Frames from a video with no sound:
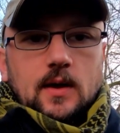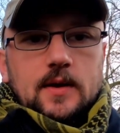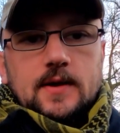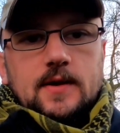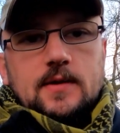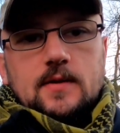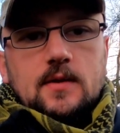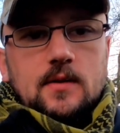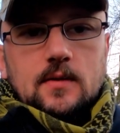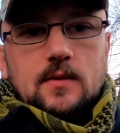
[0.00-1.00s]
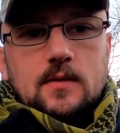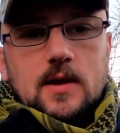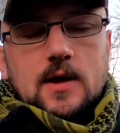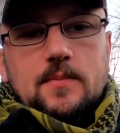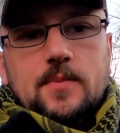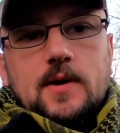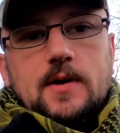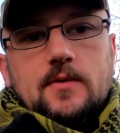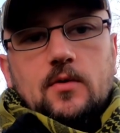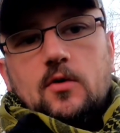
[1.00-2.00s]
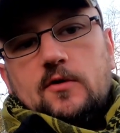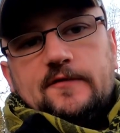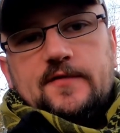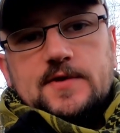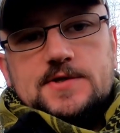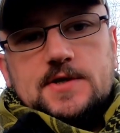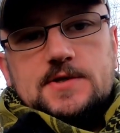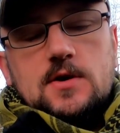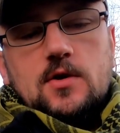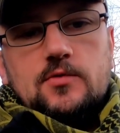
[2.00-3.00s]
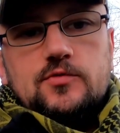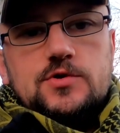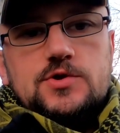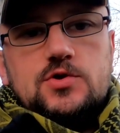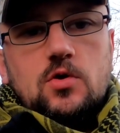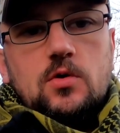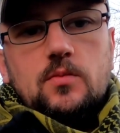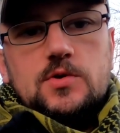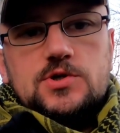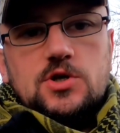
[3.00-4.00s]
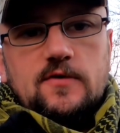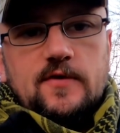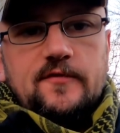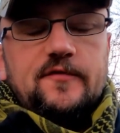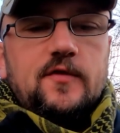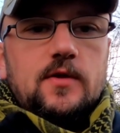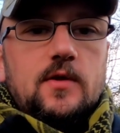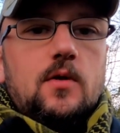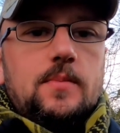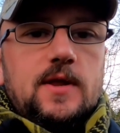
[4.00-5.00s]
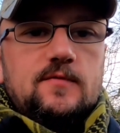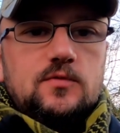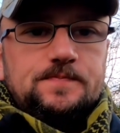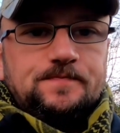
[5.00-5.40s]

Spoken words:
and in the latter part of the 1600s, Scotland would suffer further upheaval.